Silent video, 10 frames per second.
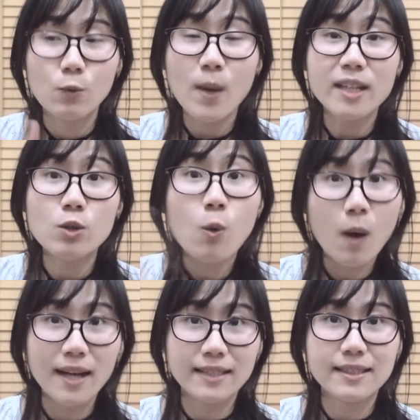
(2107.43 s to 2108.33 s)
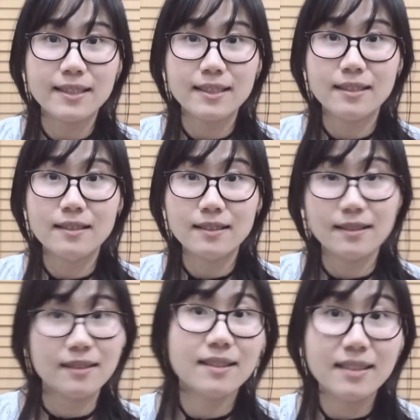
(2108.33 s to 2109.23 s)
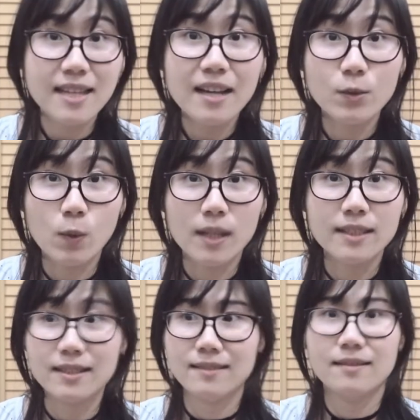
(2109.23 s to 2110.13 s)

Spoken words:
weigh twice the other one.